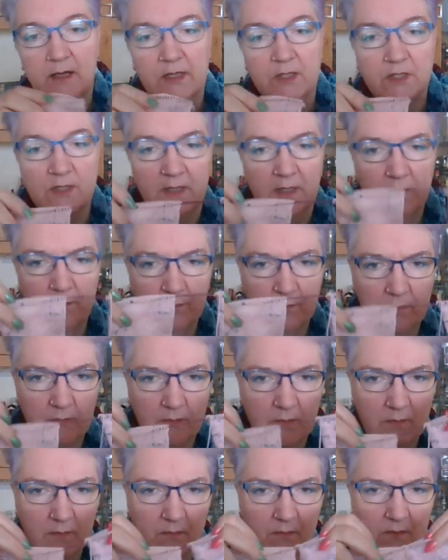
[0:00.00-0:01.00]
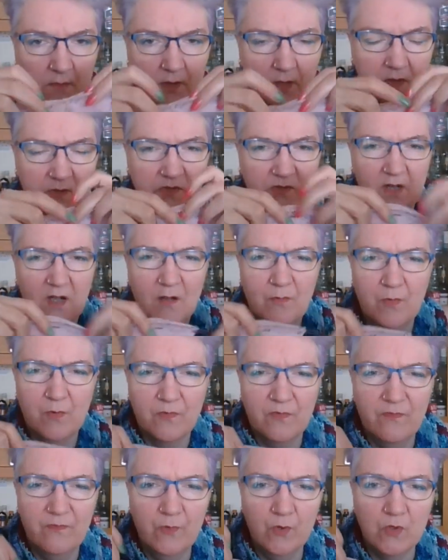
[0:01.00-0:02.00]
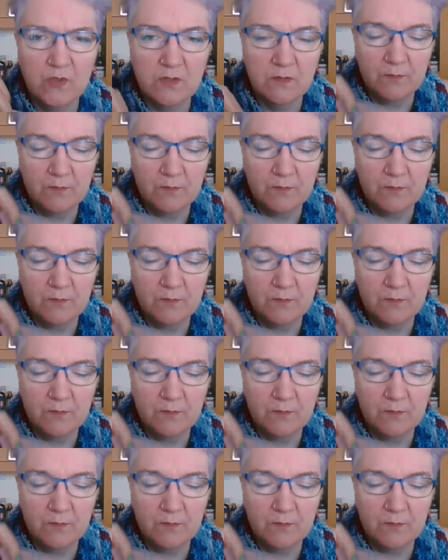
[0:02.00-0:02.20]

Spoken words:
and put it in the bag. But